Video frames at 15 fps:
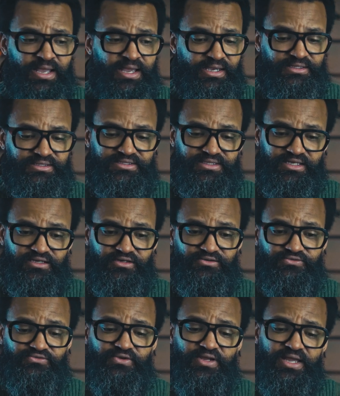instead
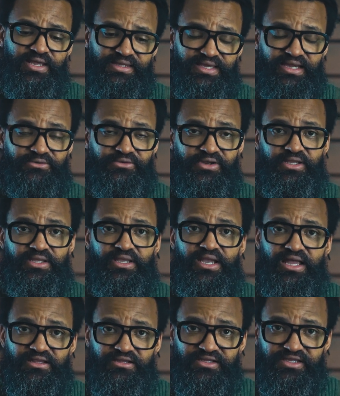of carrying
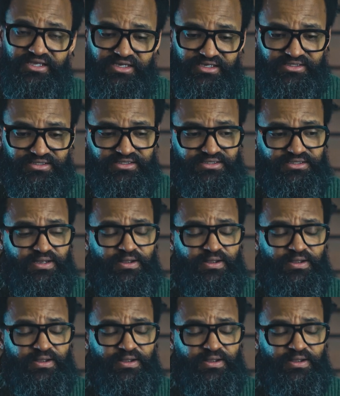another case,